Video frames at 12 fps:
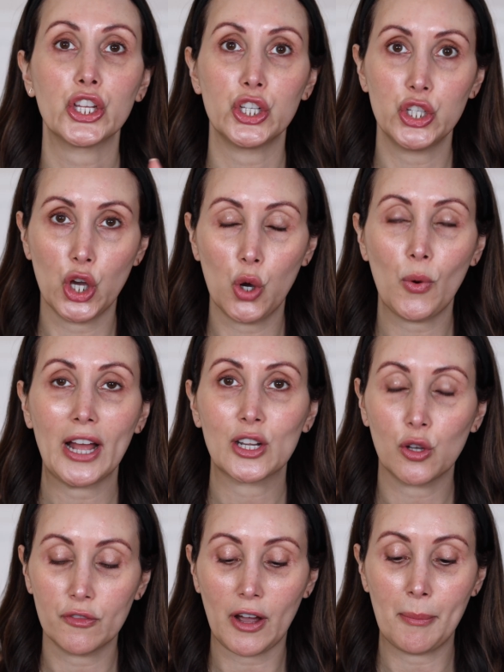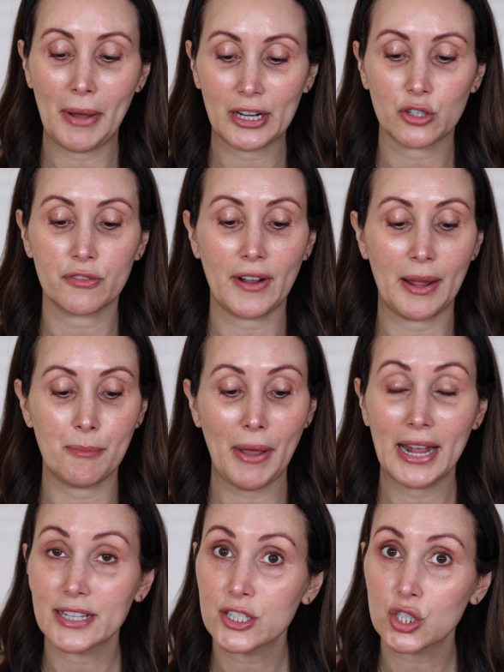You know I love a microfine
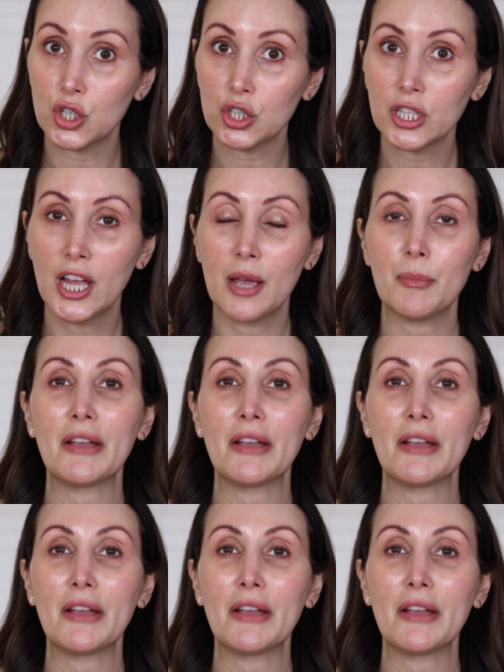pencil.